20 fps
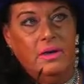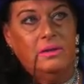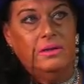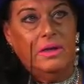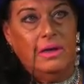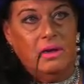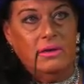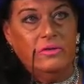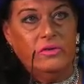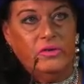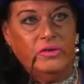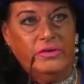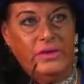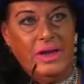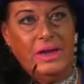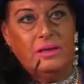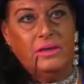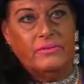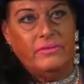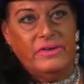that
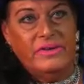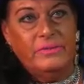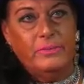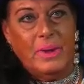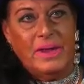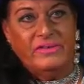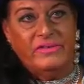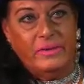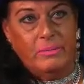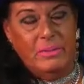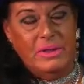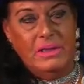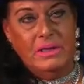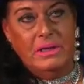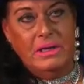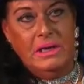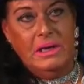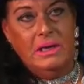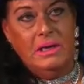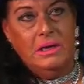understand the
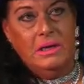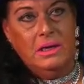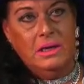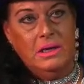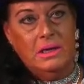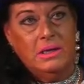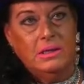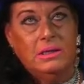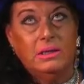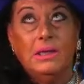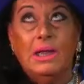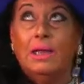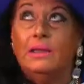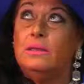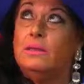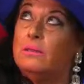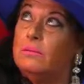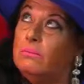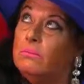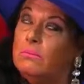responsibility that
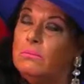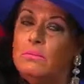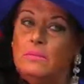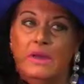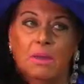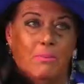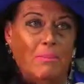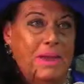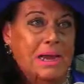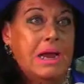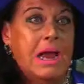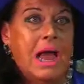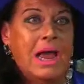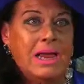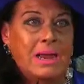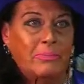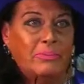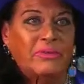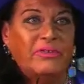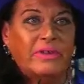the big guy
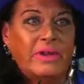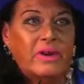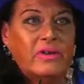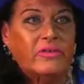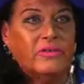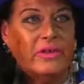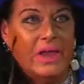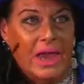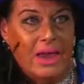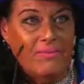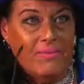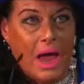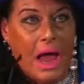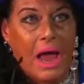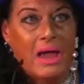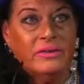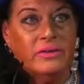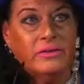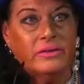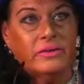upstairs gave
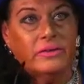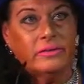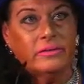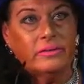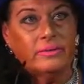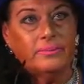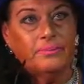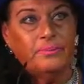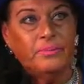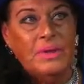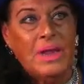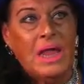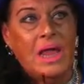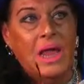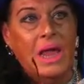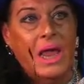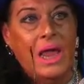us. Yeah.